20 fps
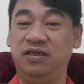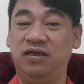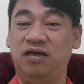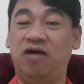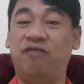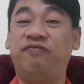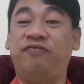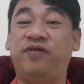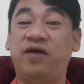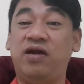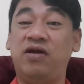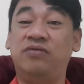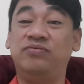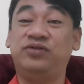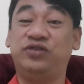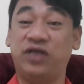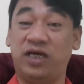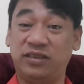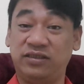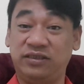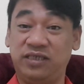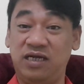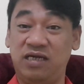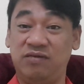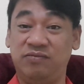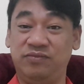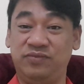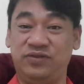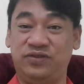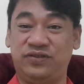of their
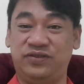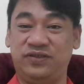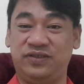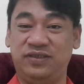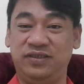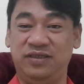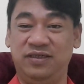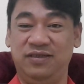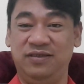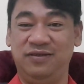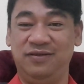objectives.